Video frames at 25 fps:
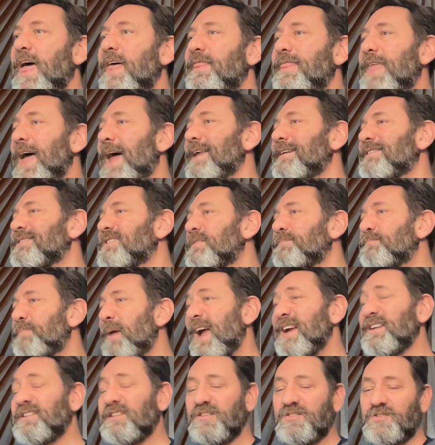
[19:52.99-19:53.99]
that
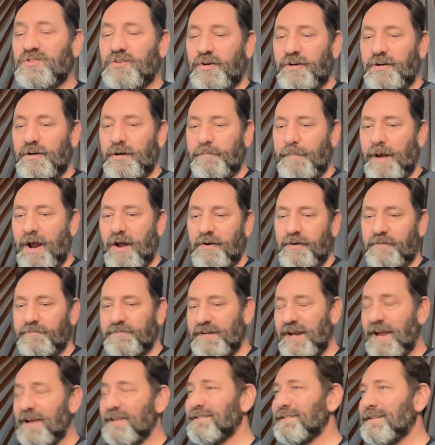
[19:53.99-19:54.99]
expect a certain amount of
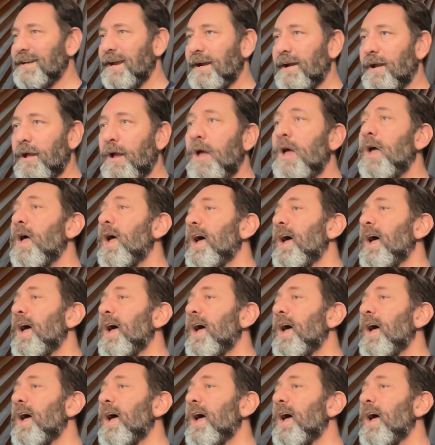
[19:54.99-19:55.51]
test data,